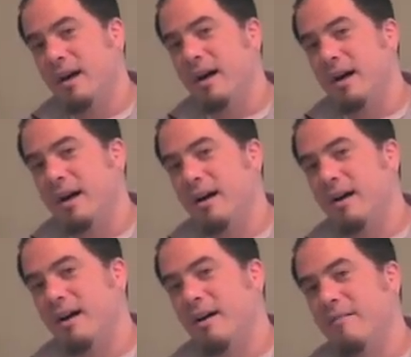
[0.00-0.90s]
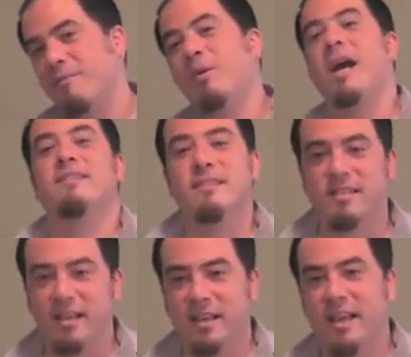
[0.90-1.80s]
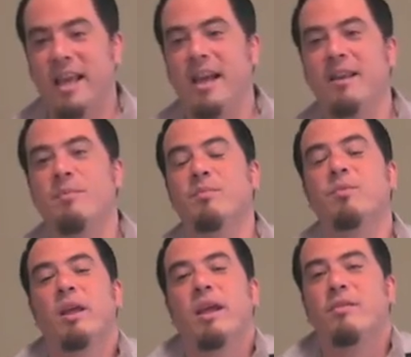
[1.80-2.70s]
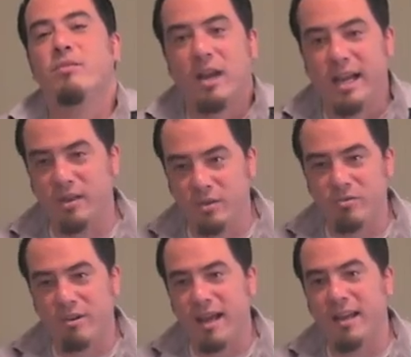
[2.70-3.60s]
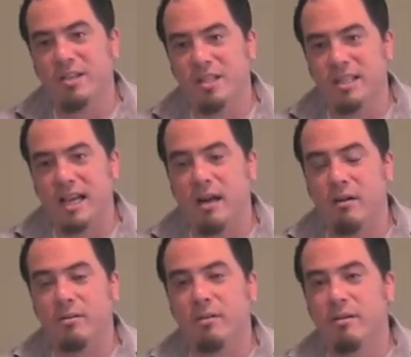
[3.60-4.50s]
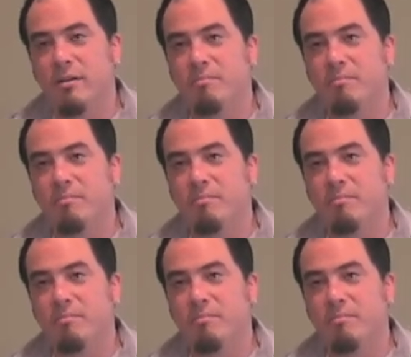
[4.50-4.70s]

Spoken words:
of practicing and trying new strategies out